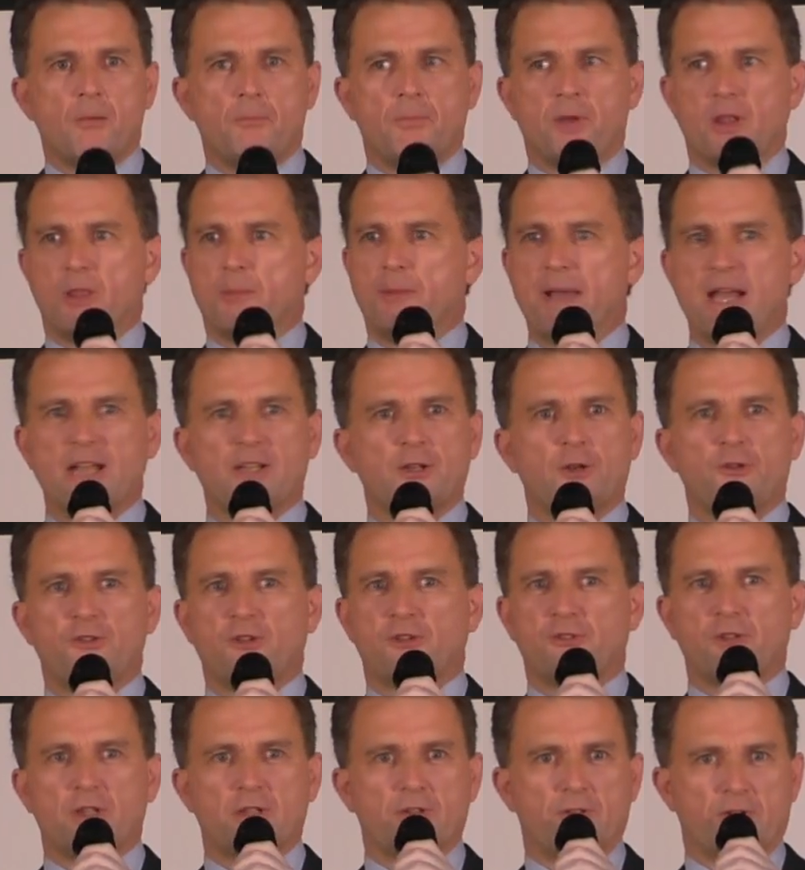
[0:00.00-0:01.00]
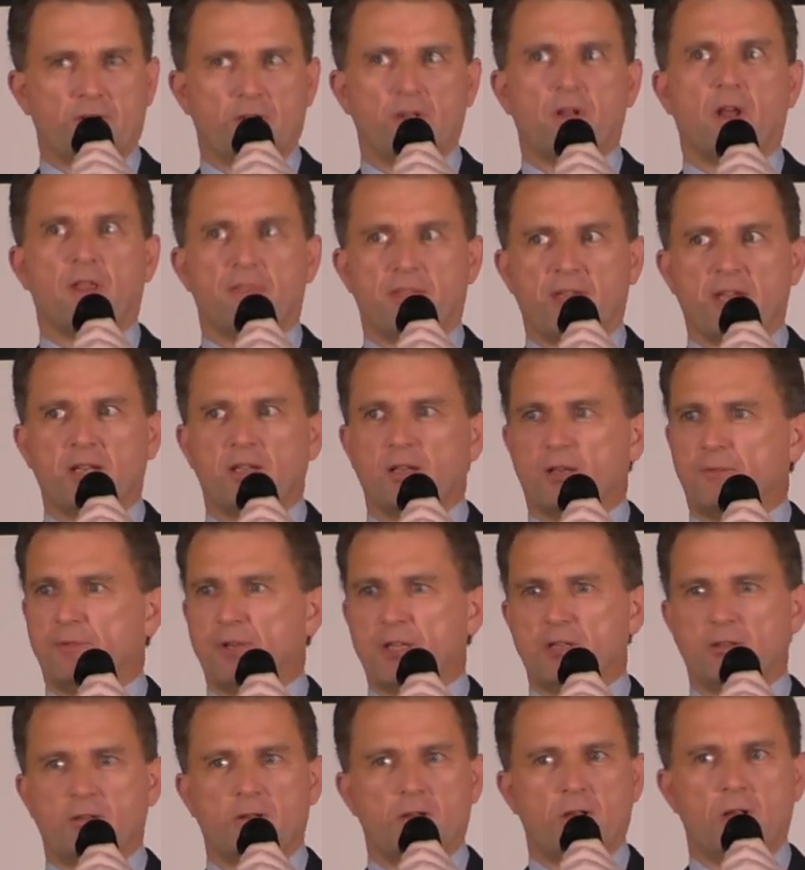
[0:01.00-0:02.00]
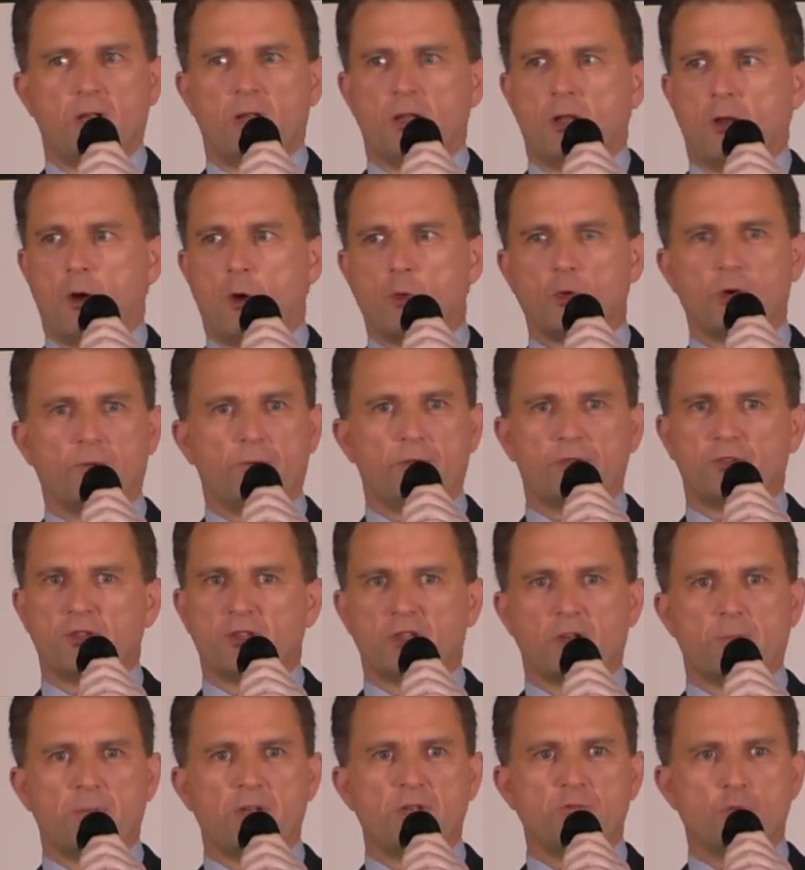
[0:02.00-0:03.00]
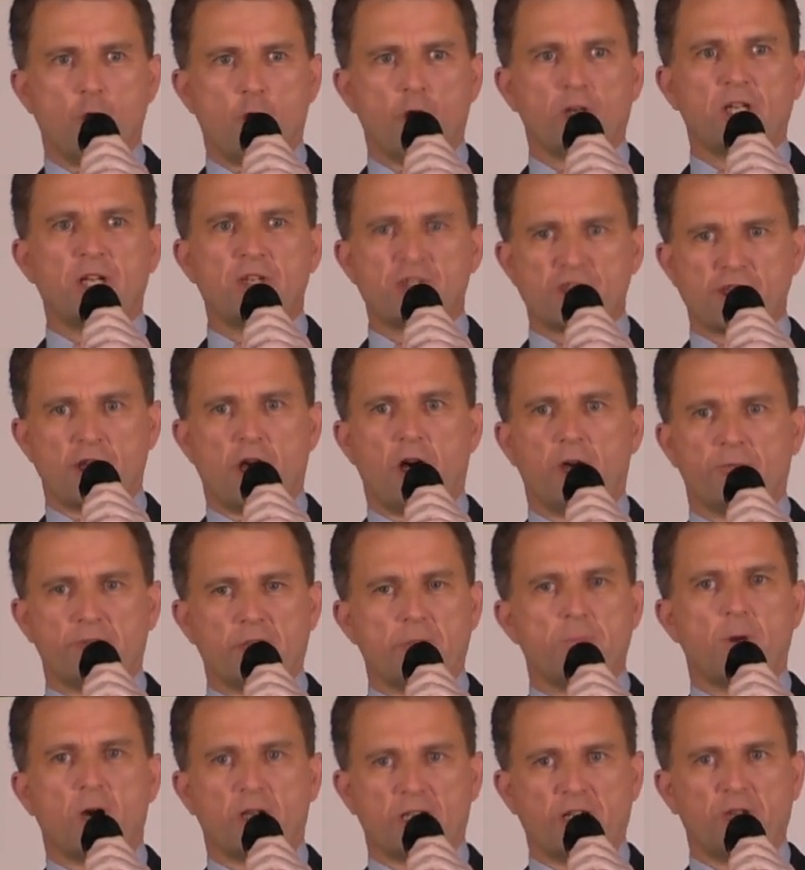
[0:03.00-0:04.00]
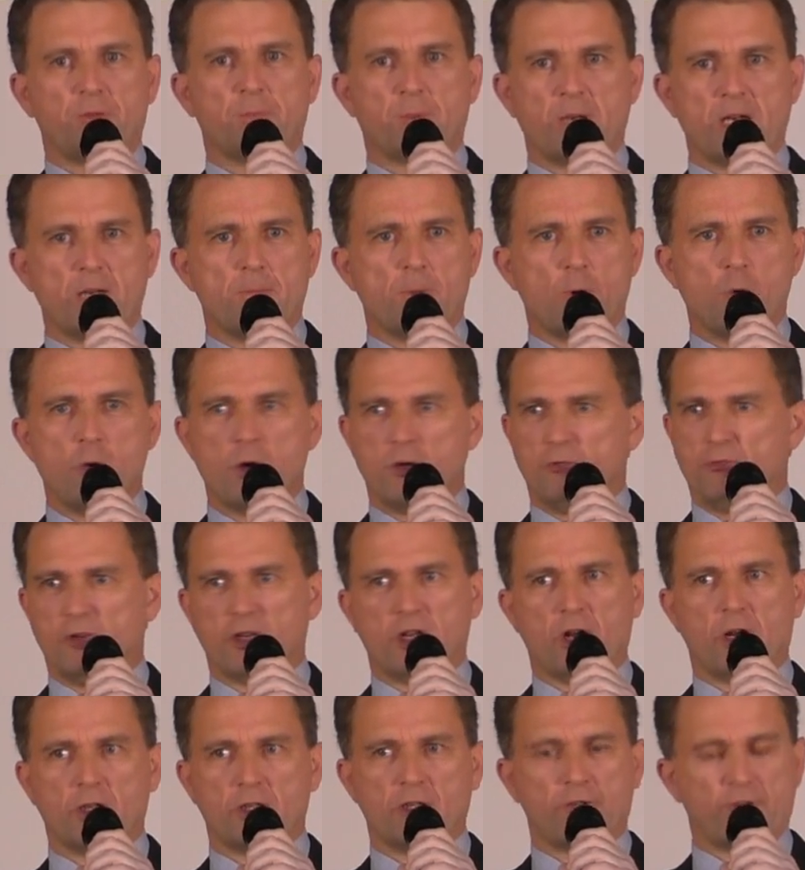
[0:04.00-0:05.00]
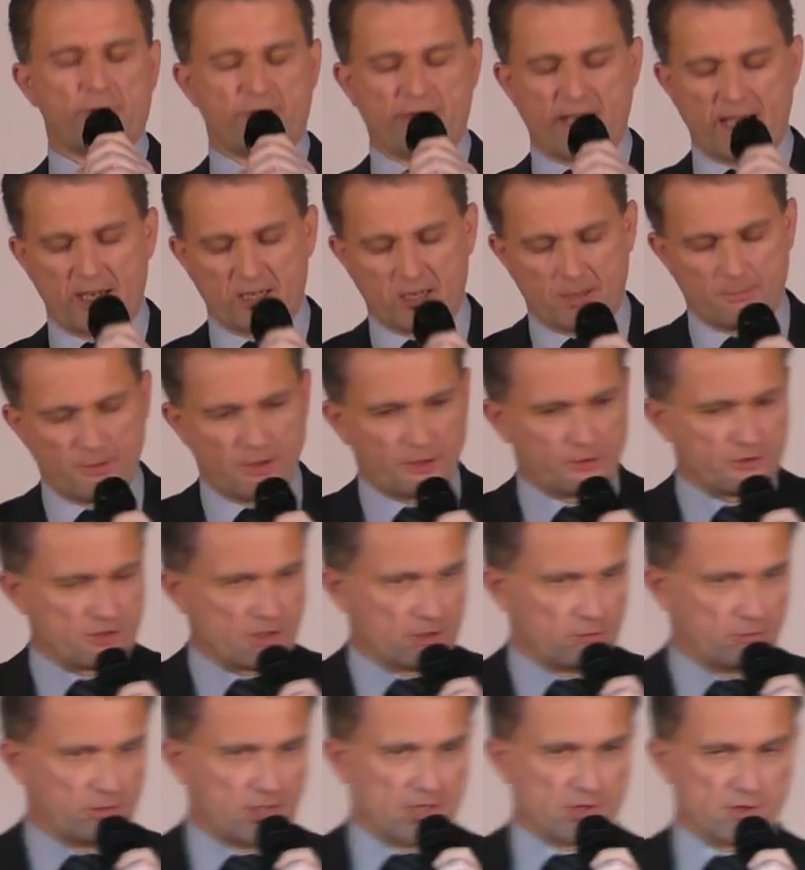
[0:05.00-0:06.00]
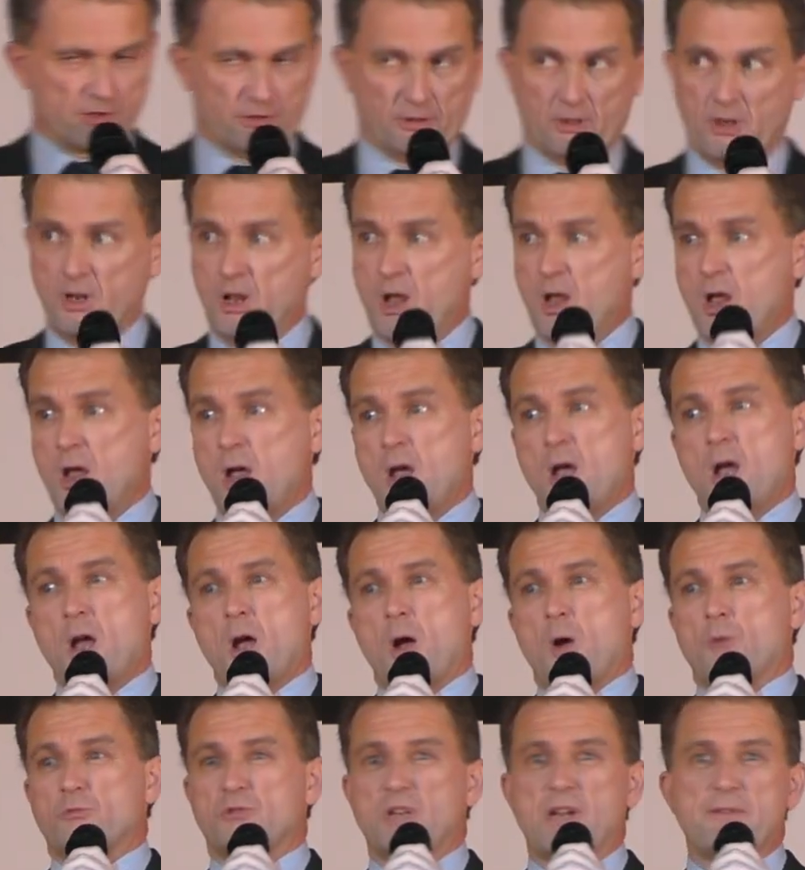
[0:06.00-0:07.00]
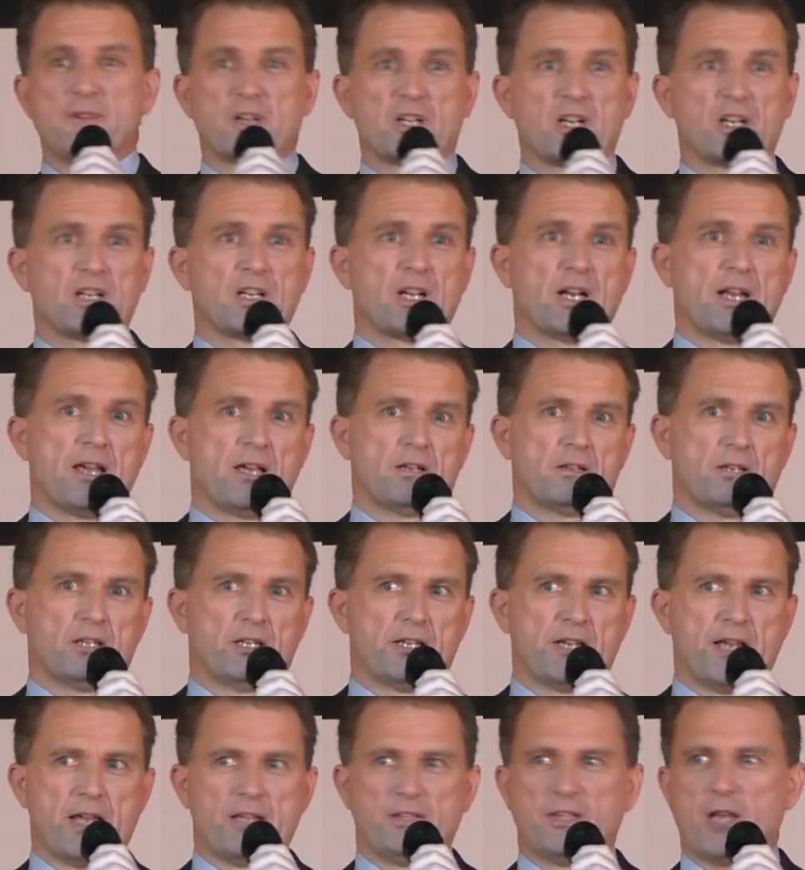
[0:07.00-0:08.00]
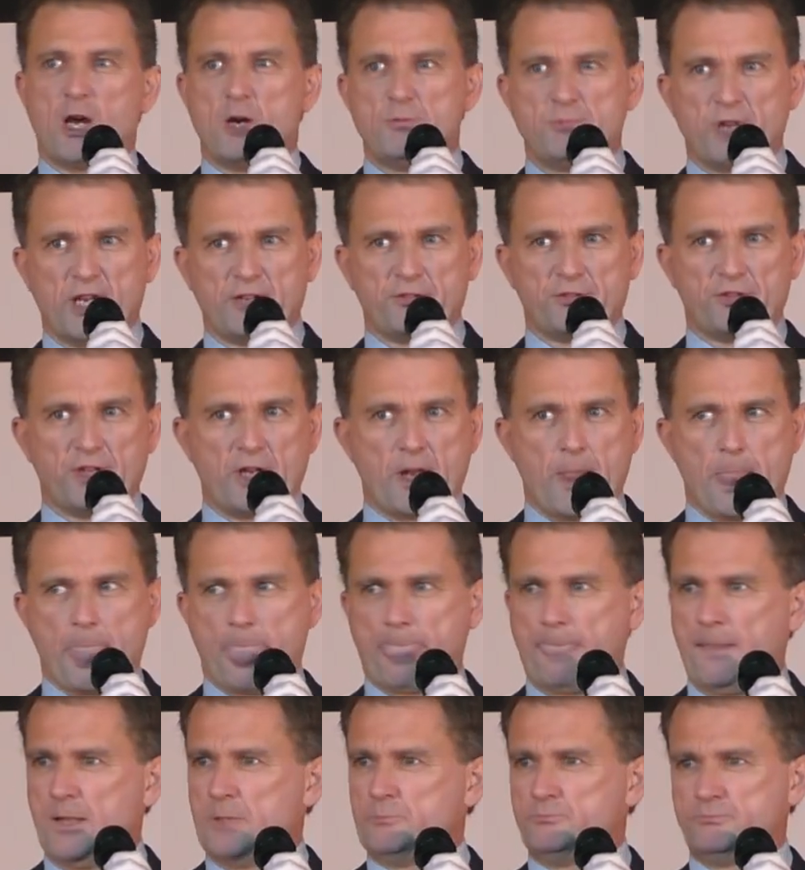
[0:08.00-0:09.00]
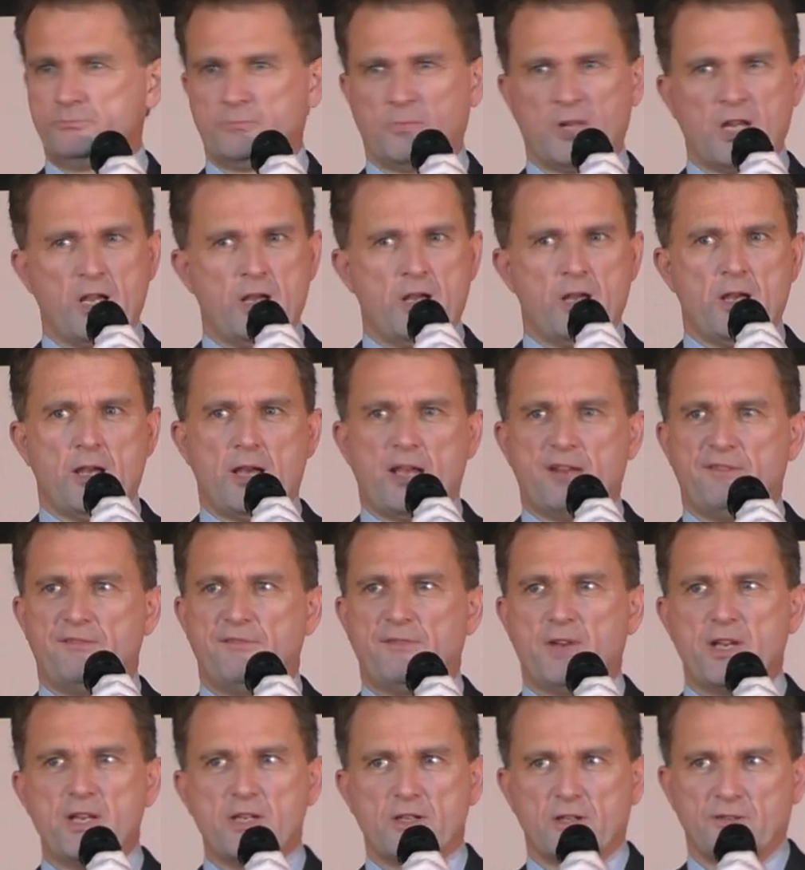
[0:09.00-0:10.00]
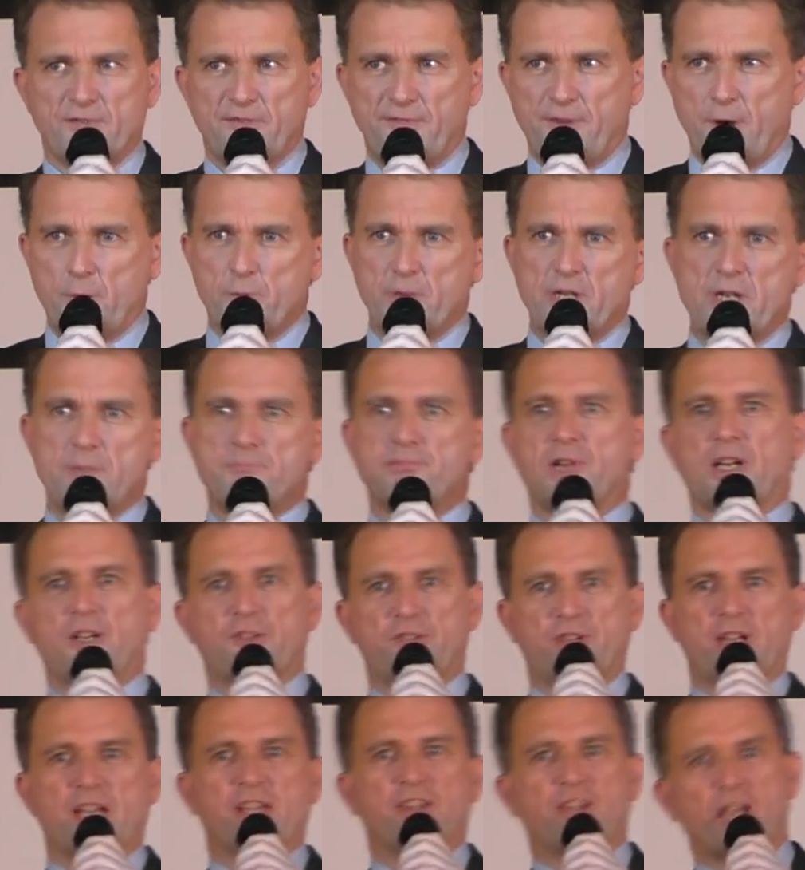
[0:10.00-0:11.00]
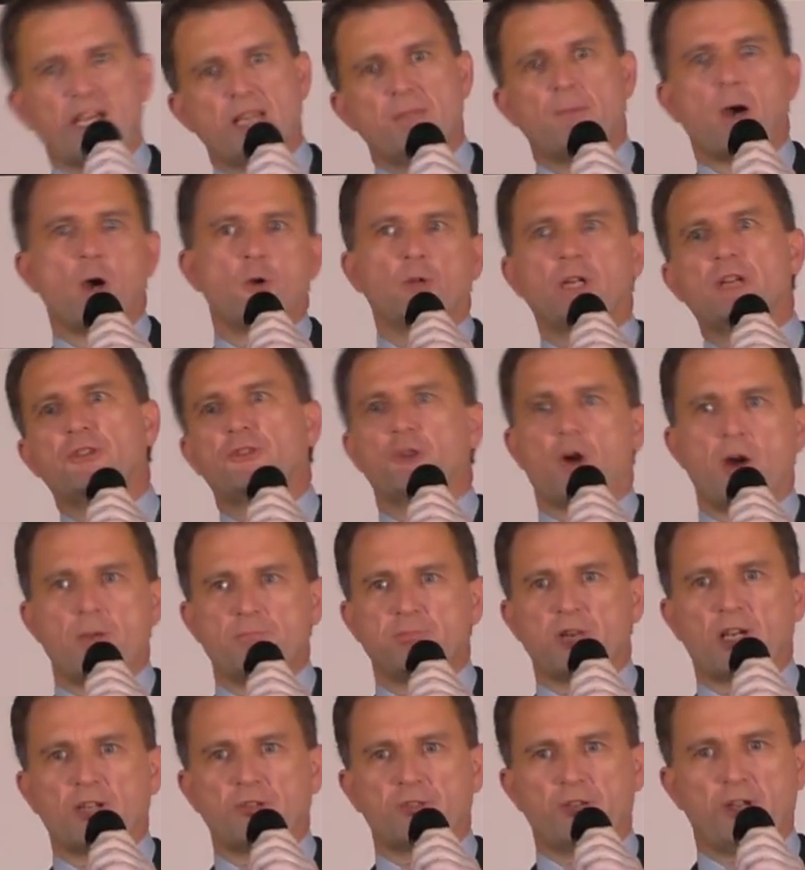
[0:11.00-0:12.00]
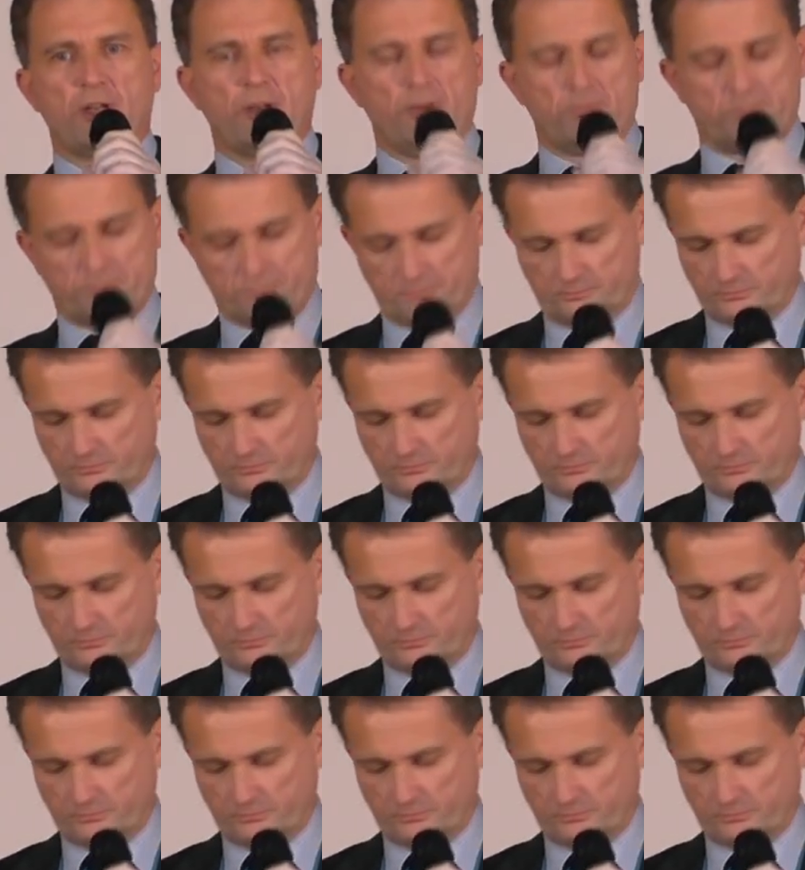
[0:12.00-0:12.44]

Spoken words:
But the bad news is, I think all of us are going to be royally shafted by these people, regardless of the outcome of this general election. We're even going to get no Brexit, a fake and phony Brexit in name only type Brexit,